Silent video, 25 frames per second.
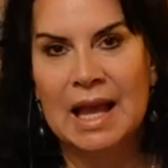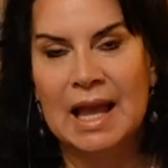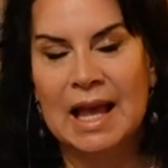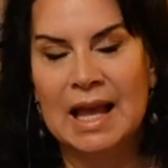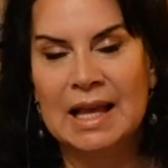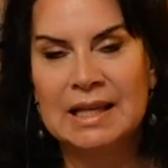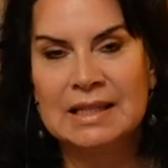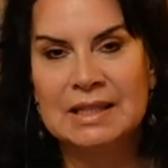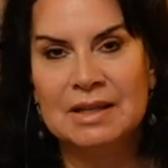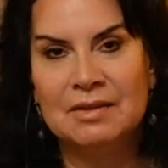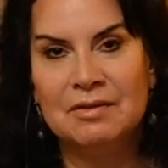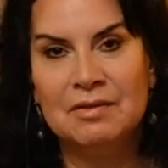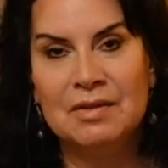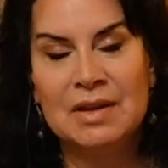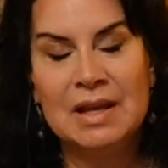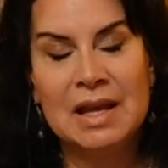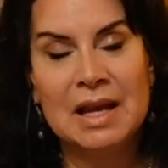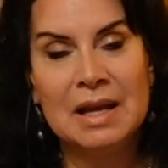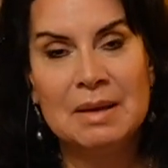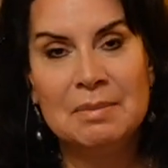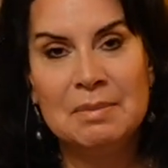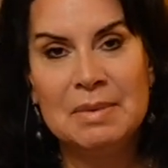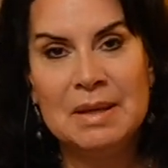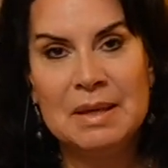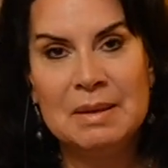As a
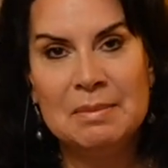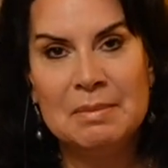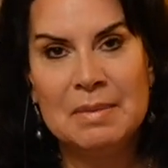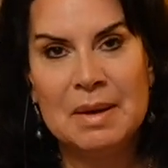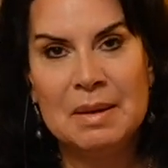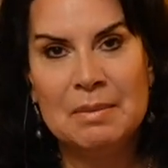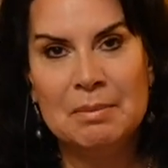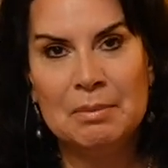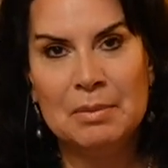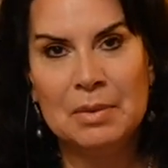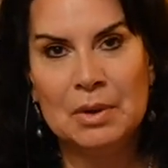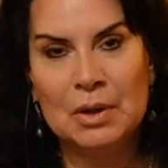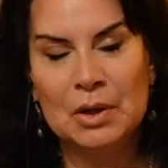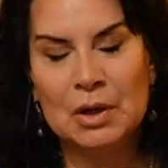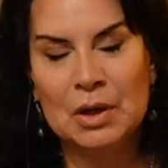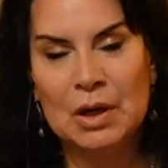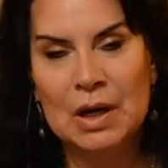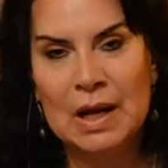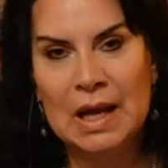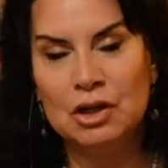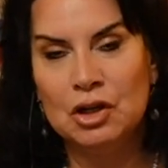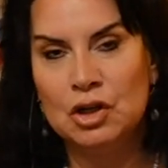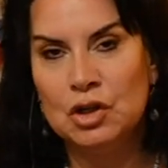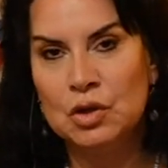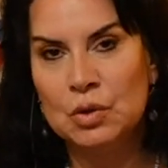VIP member,
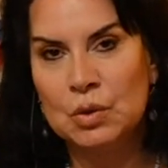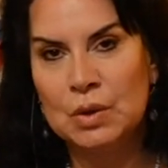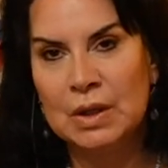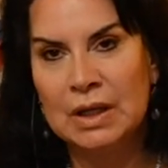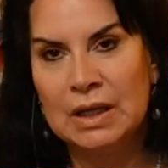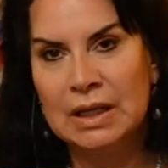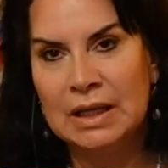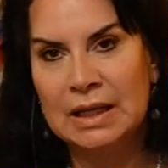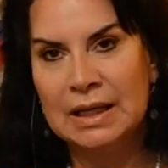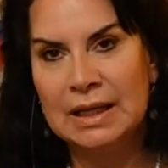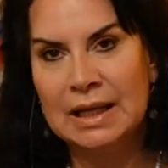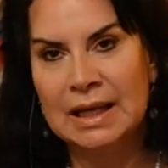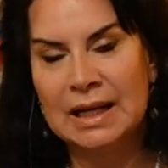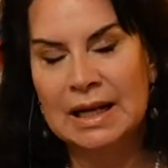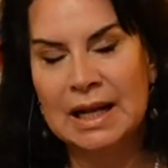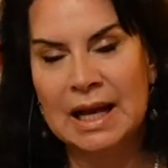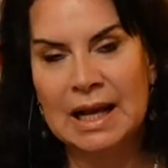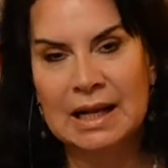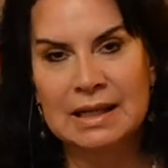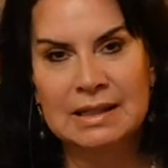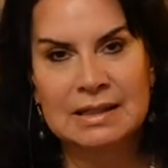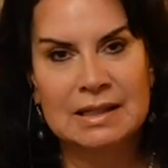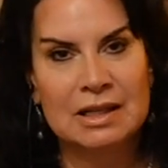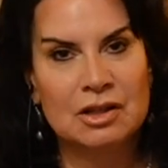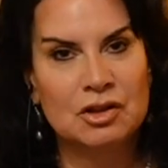you can get
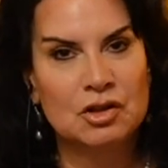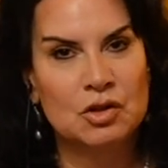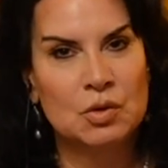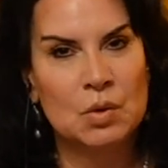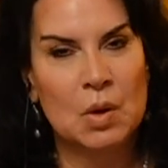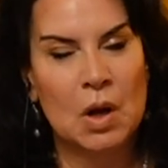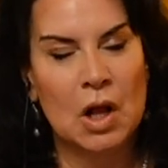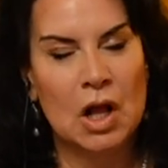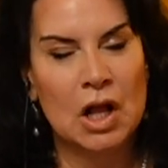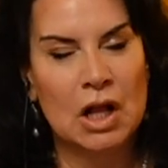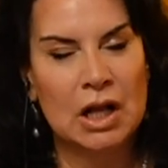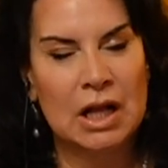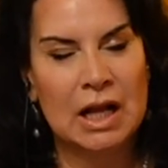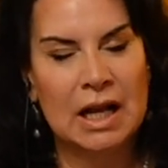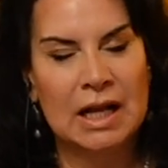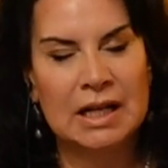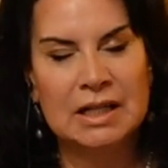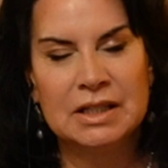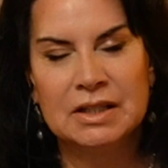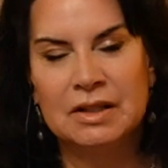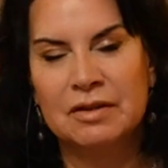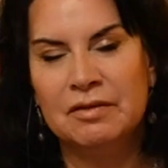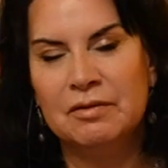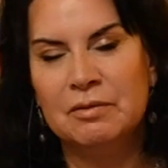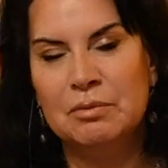access to all
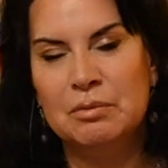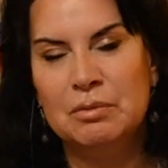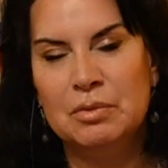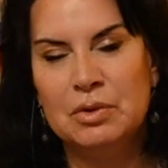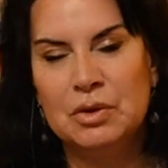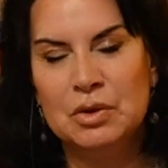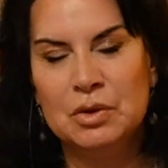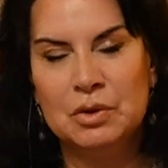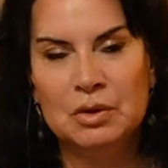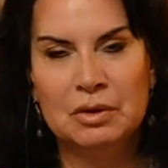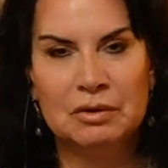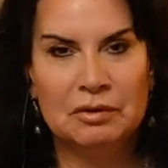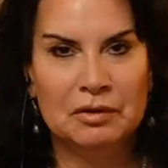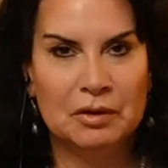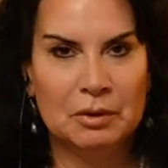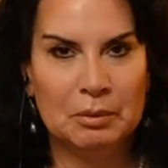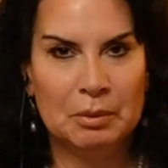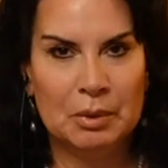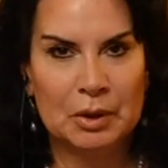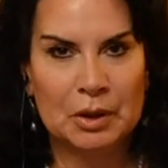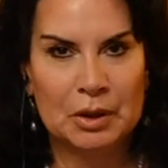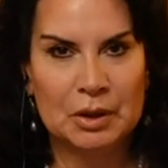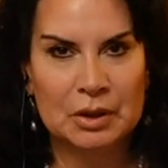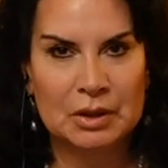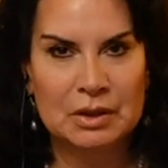kinds of beautiful
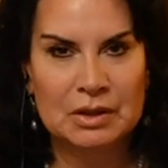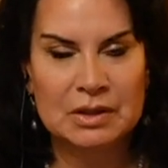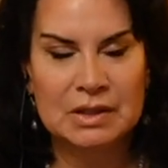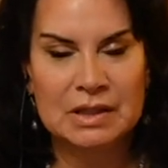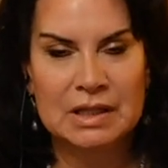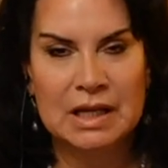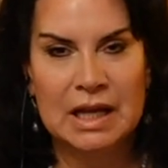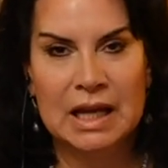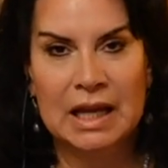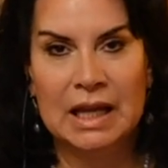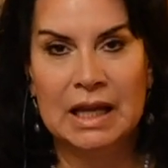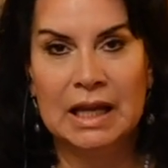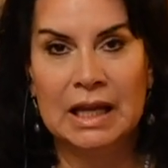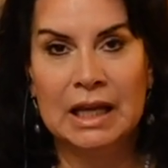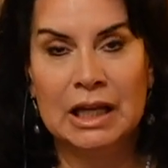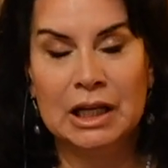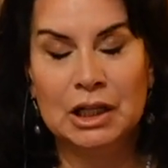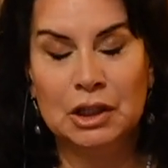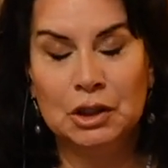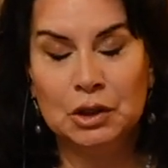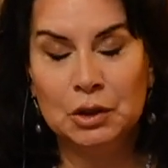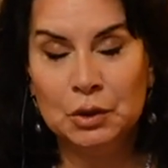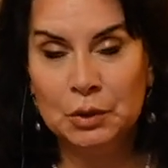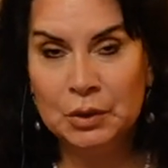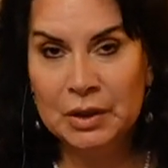perks,
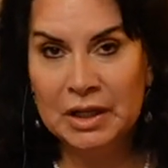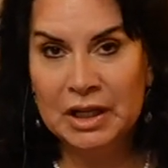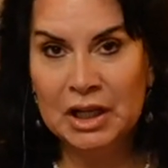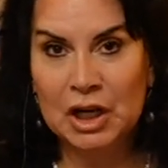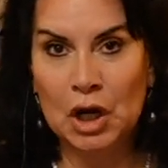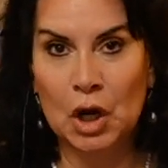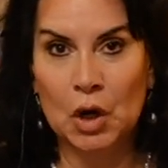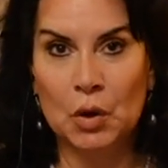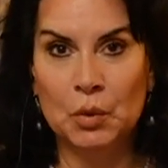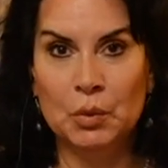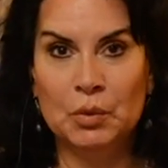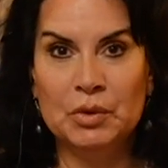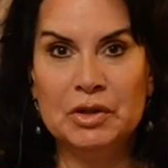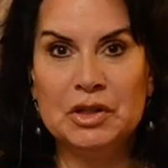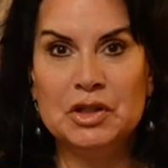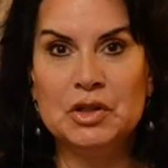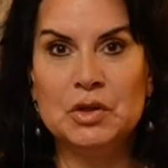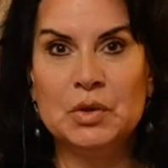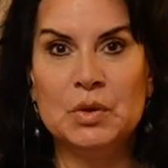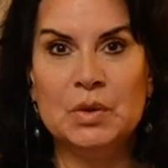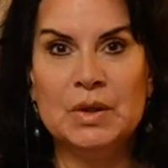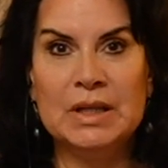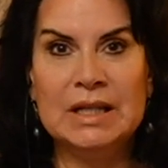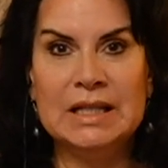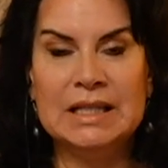including
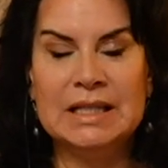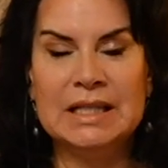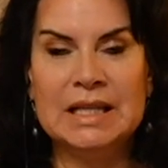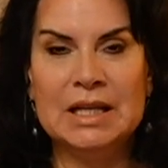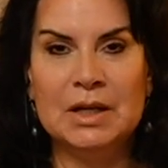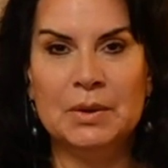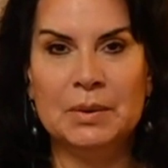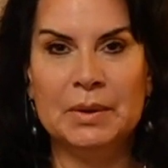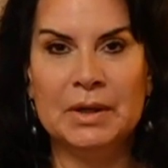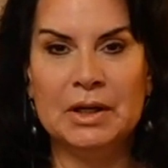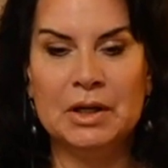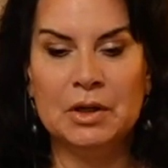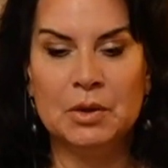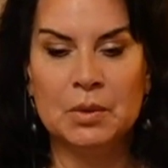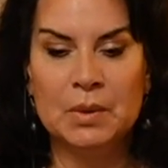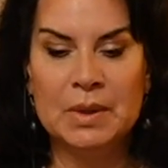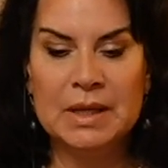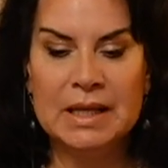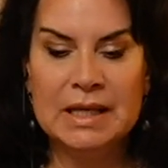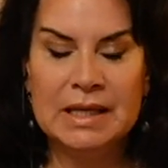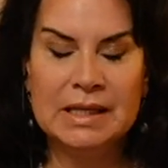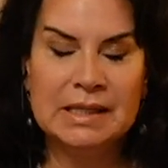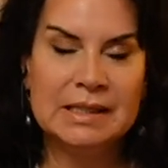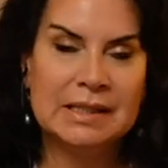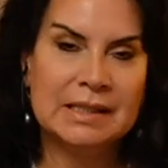retreats here in
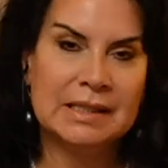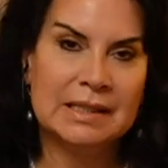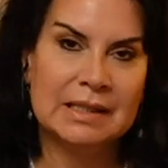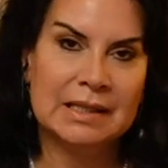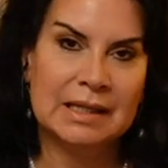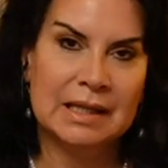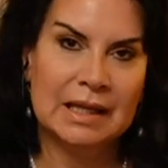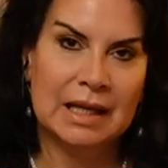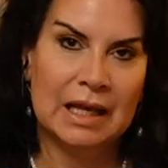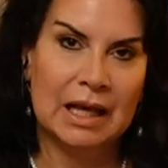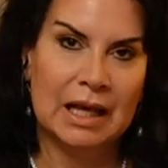Greece,